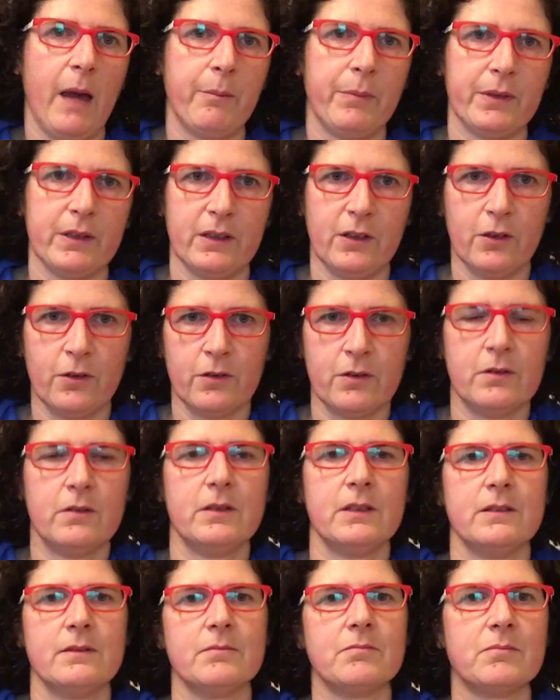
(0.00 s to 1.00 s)
happen though
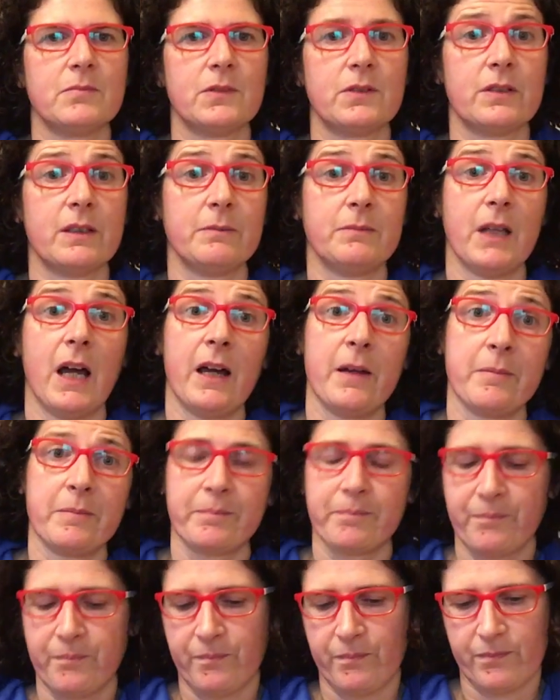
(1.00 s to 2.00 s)
uh, sometime
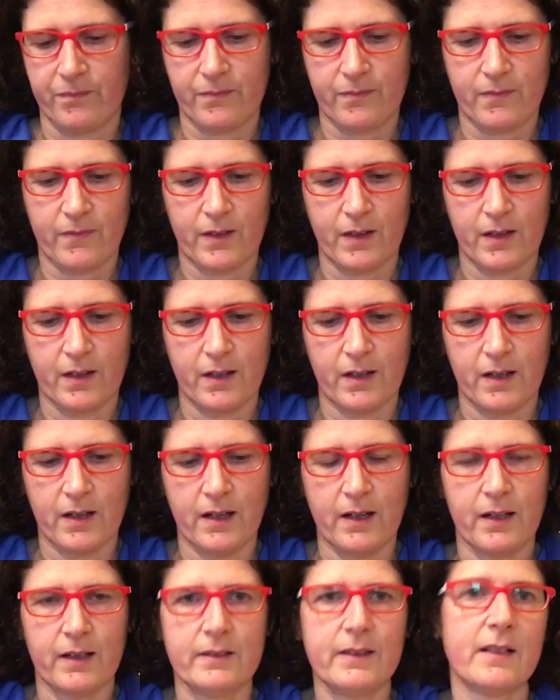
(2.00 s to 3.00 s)

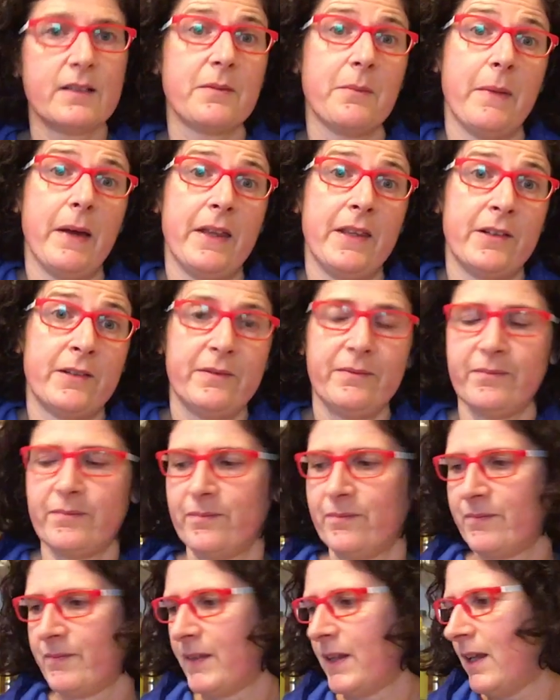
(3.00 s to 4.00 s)
doesn't matter
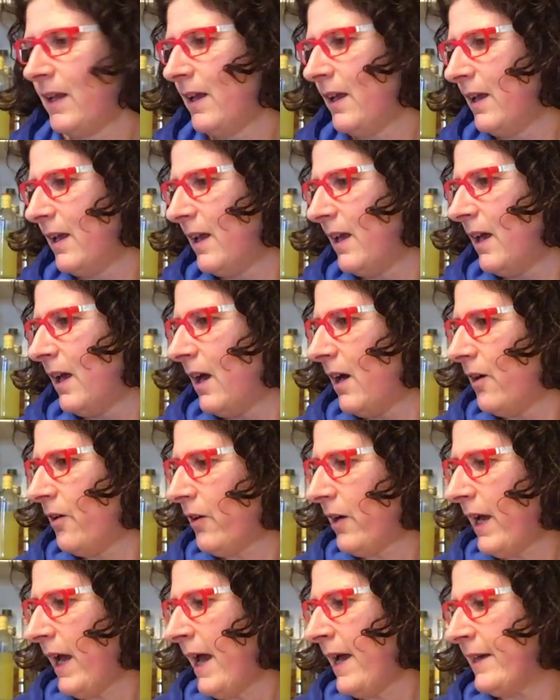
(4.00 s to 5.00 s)

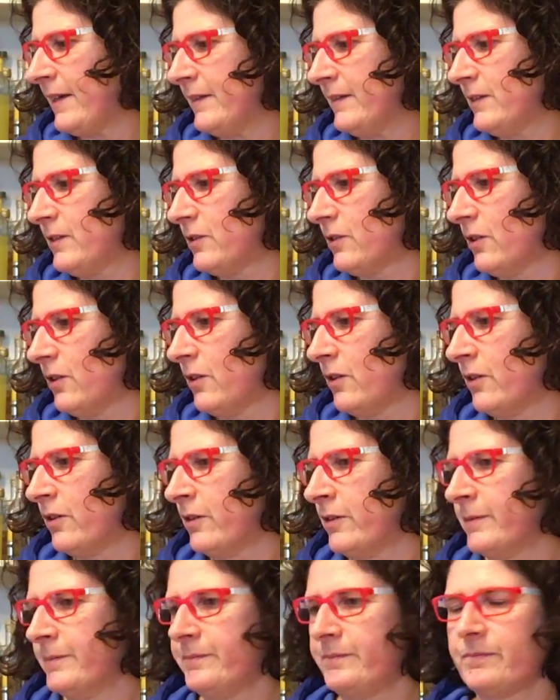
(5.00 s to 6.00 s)
okay
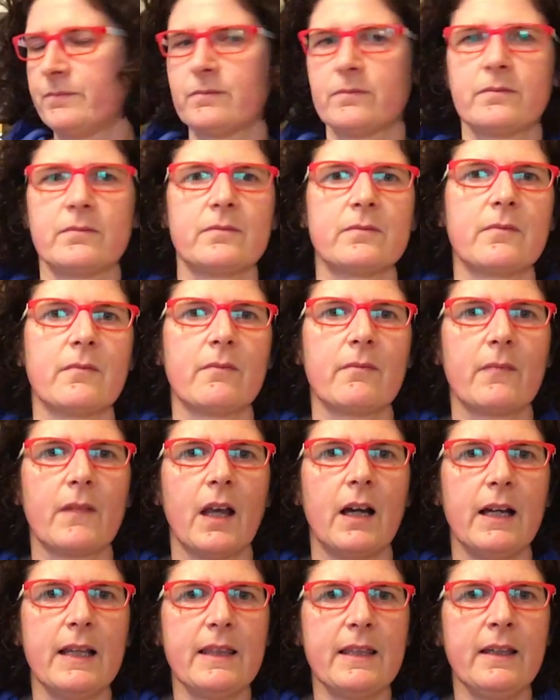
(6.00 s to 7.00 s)
so
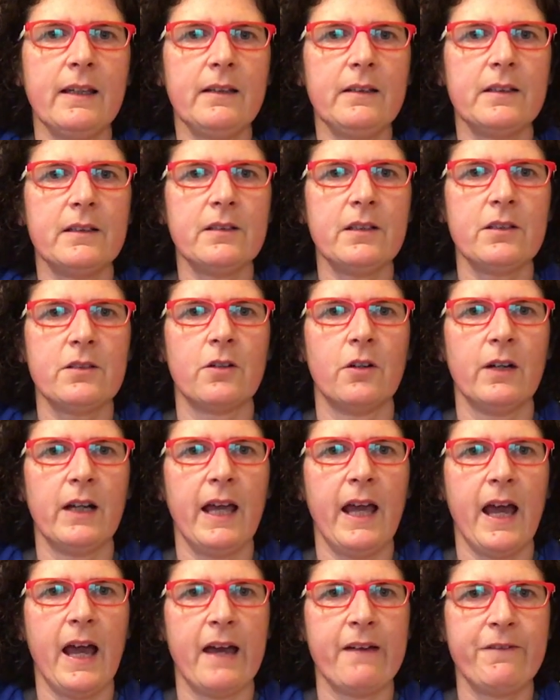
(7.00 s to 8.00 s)
I think this is all
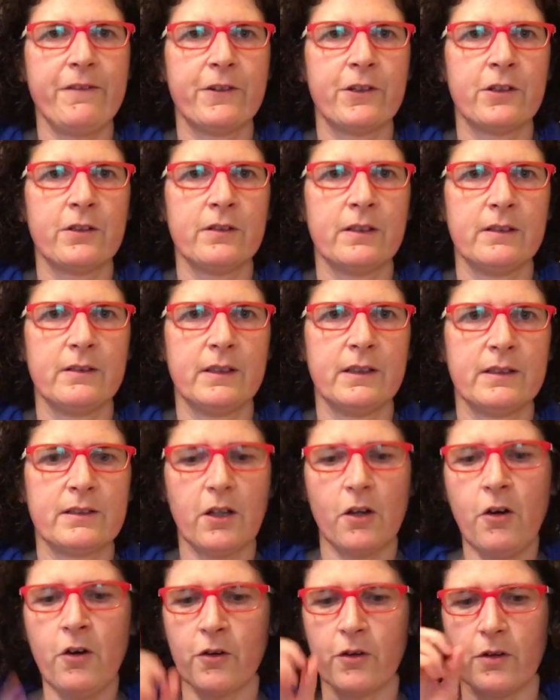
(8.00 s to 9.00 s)
I have for this
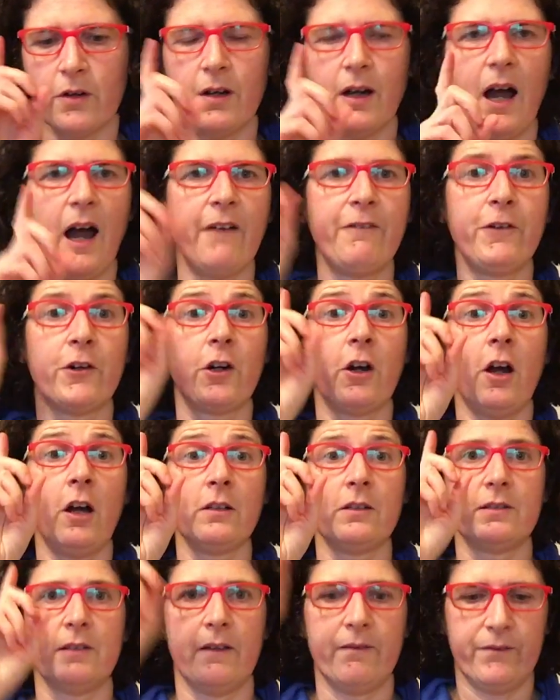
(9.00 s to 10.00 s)
oh I
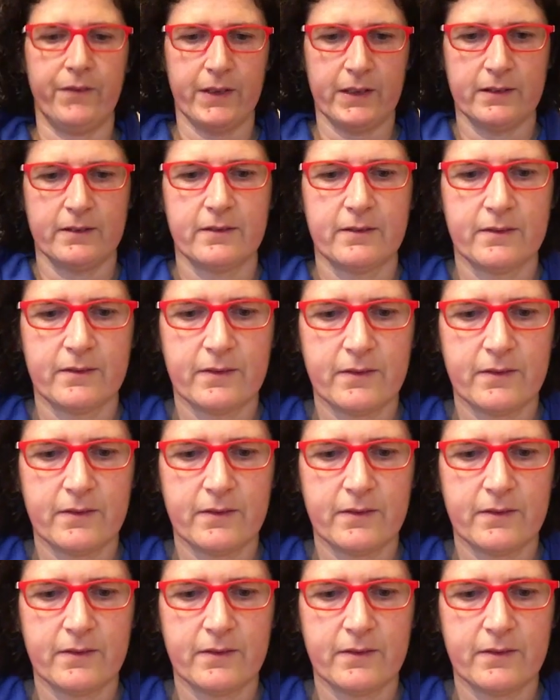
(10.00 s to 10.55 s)
forgot something